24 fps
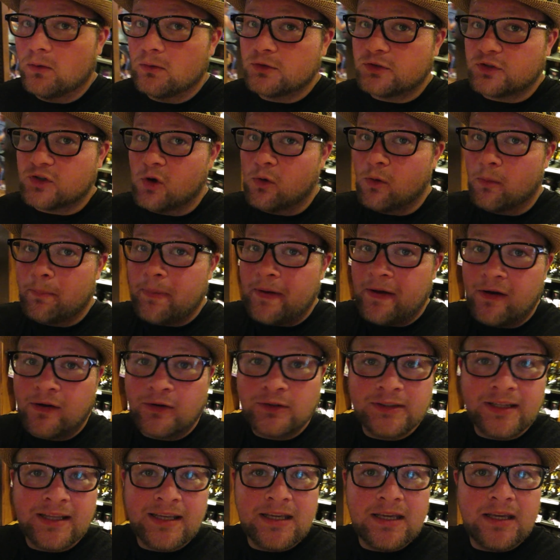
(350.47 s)
so
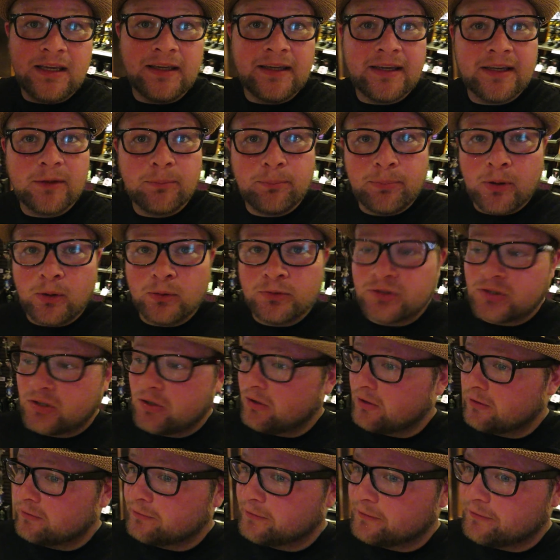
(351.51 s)
apparently you can get a
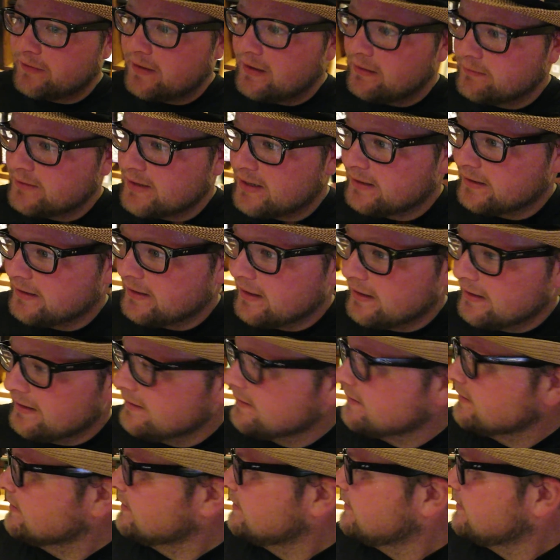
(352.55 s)
postcard for five ninety nine.